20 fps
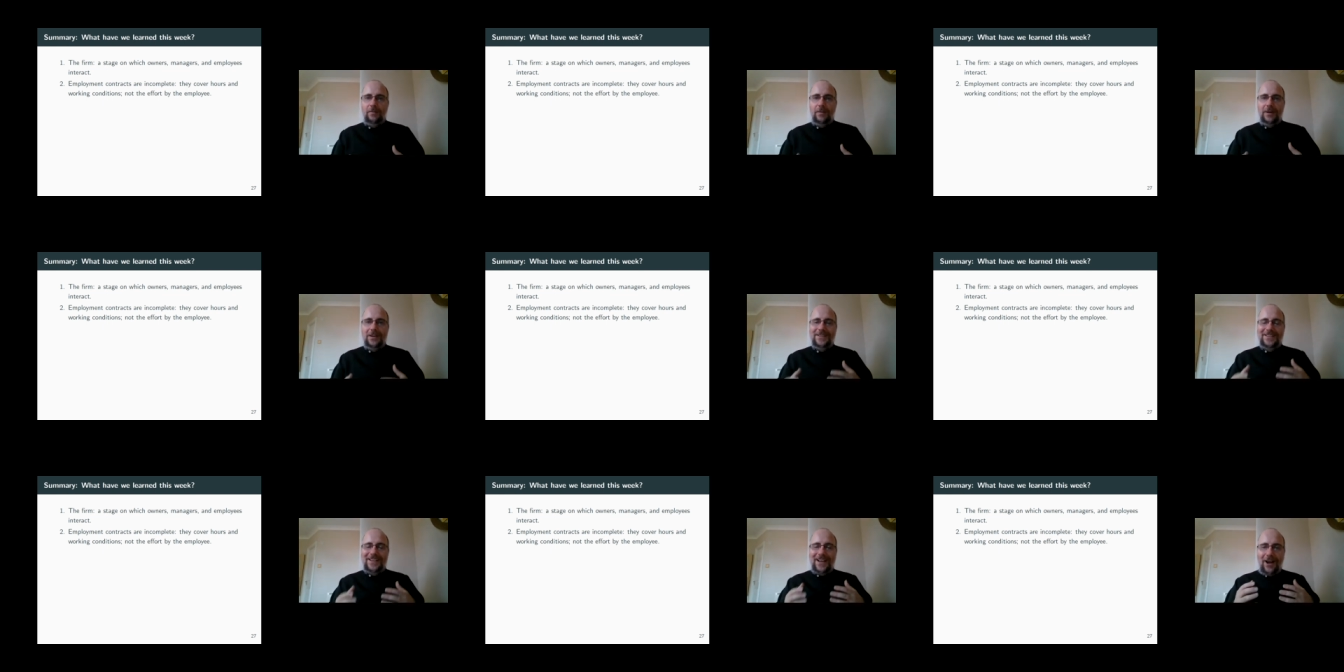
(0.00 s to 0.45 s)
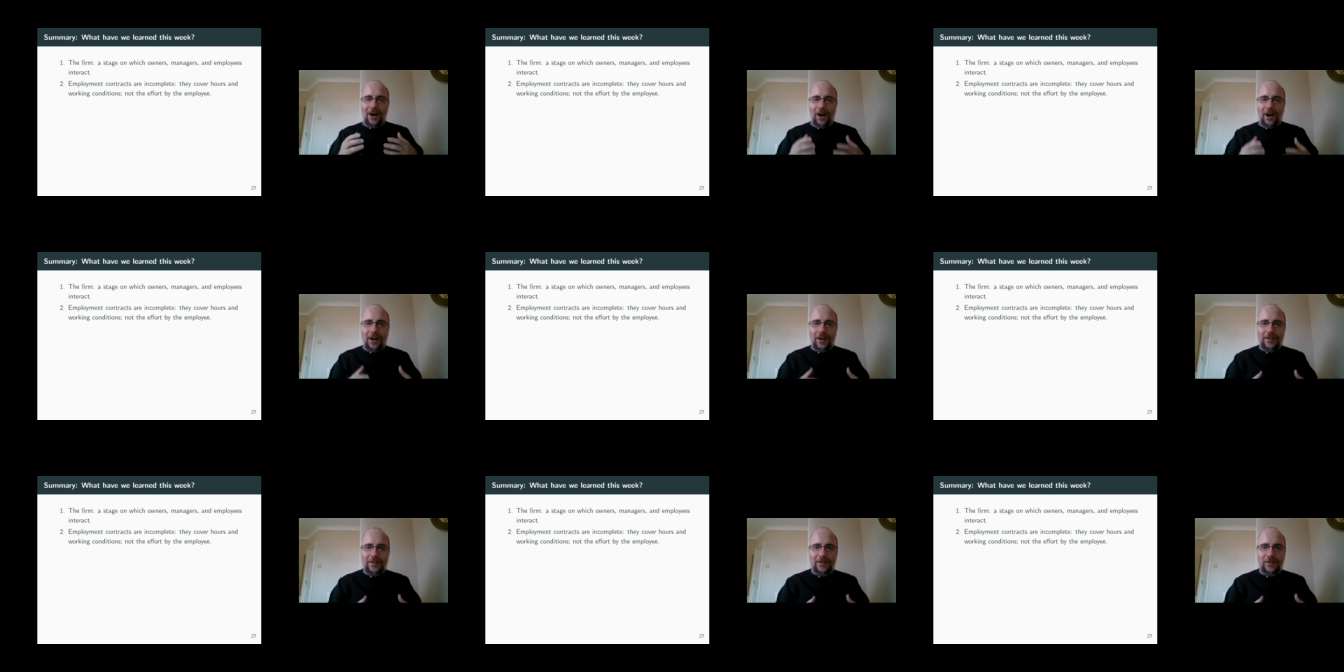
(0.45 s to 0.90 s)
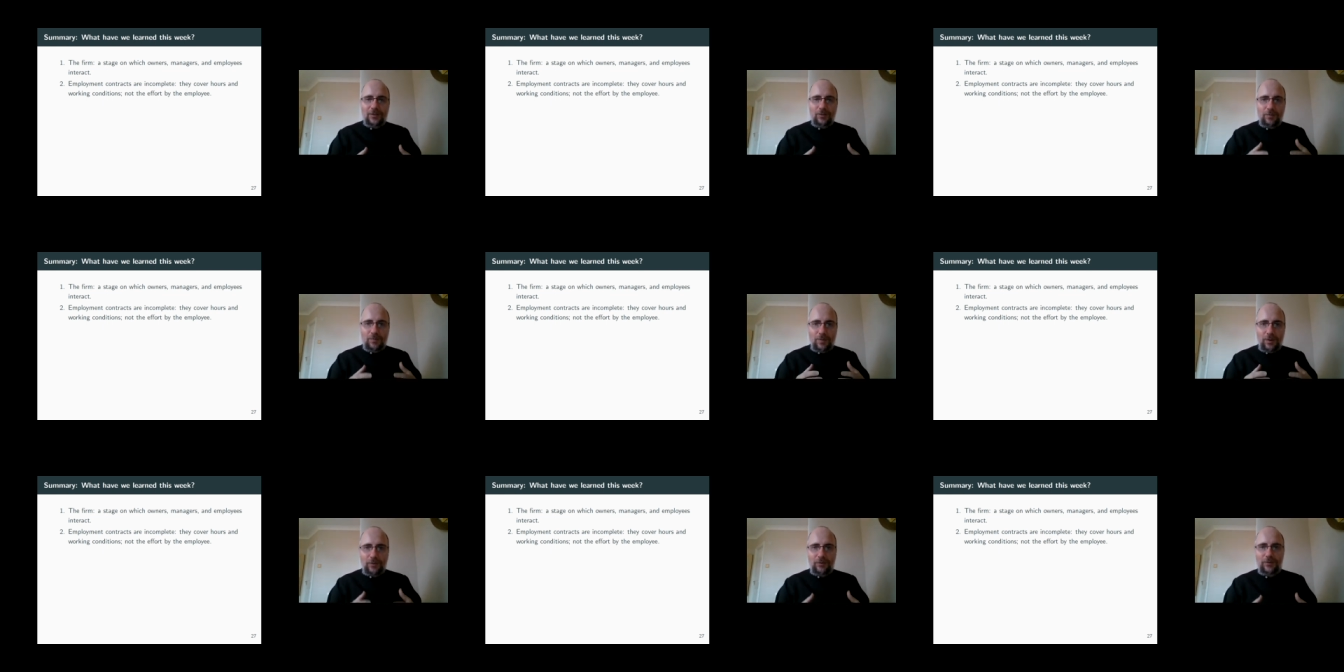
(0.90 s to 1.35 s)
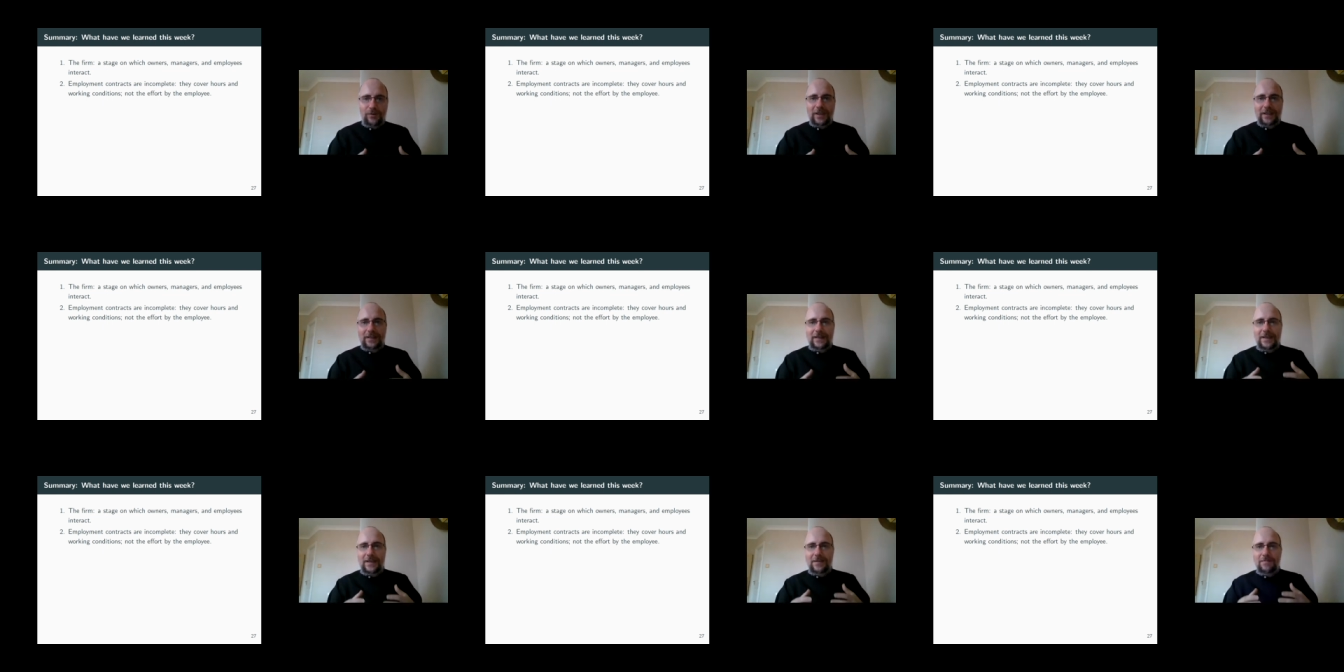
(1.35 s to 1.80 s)
but it's hard to
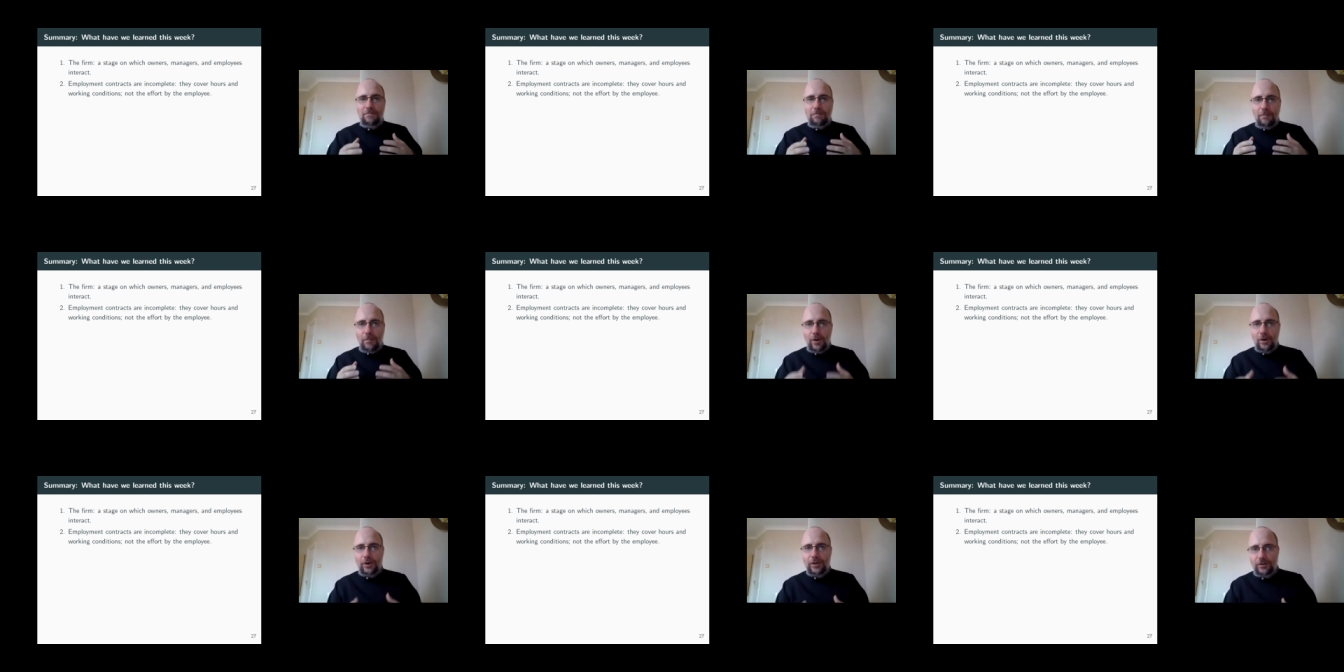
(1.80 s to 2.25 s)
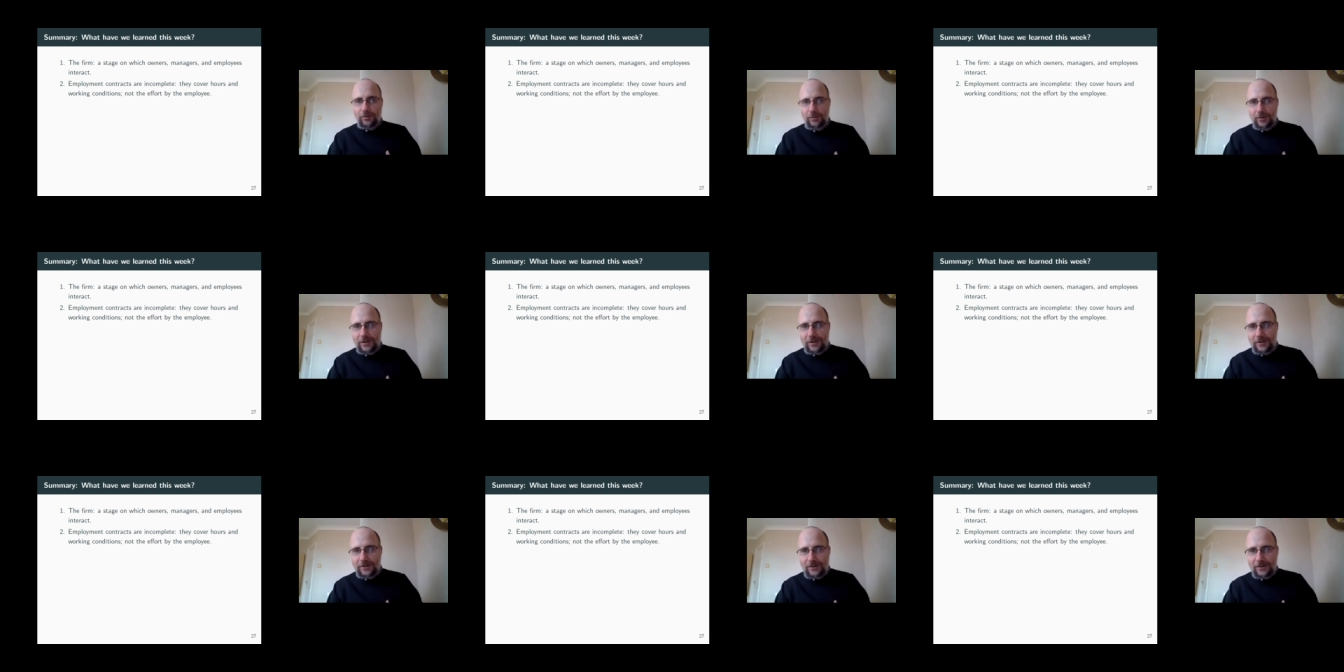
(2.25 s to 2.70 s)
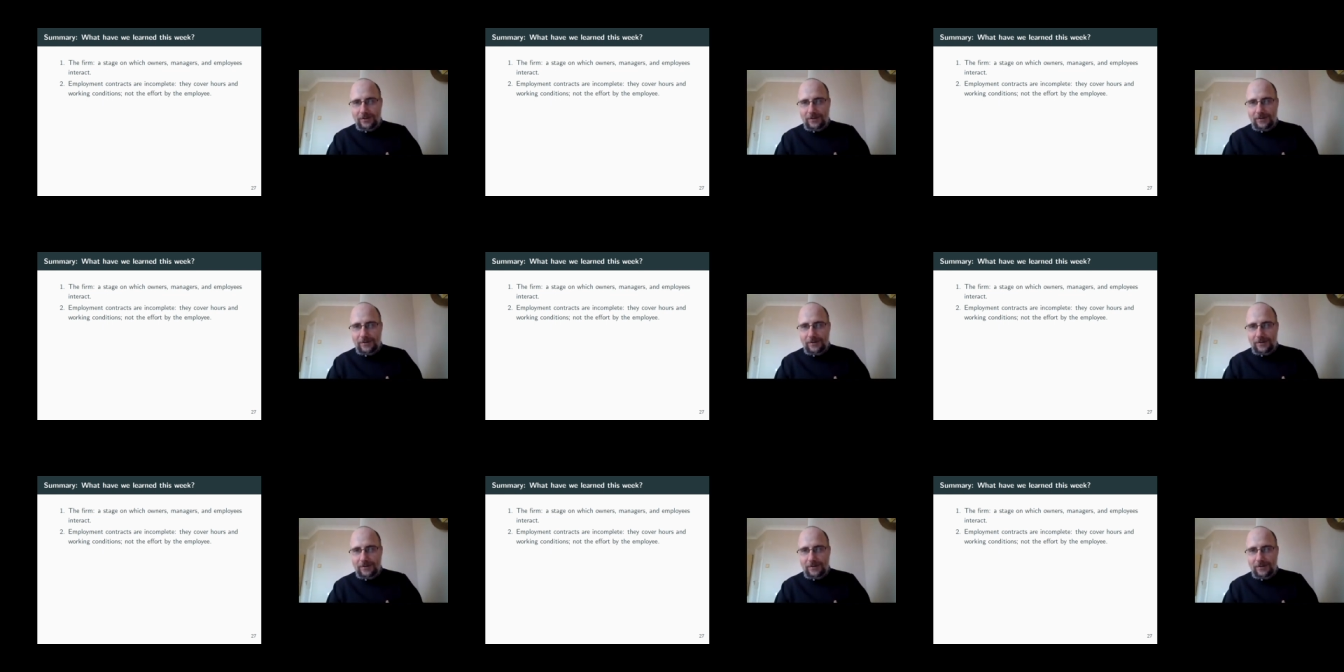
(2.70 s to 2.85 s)
perfectly monitor it,